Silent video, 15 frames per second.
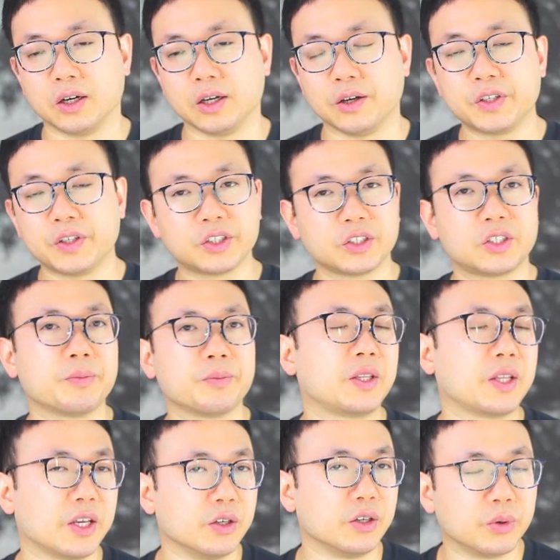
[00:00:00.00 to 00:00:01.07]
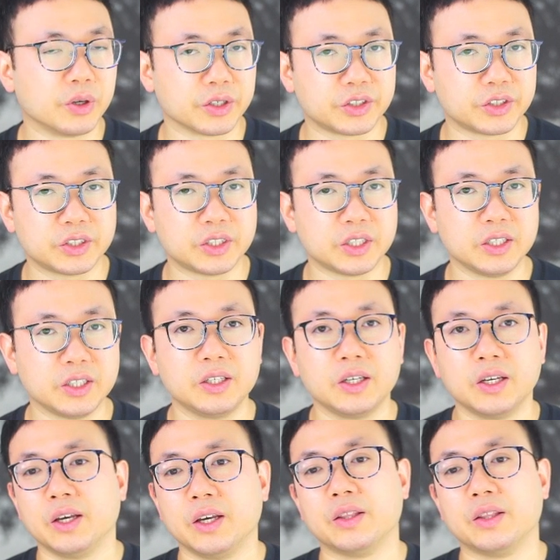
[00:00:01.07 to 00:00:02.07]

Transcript: If this is something that you want to see,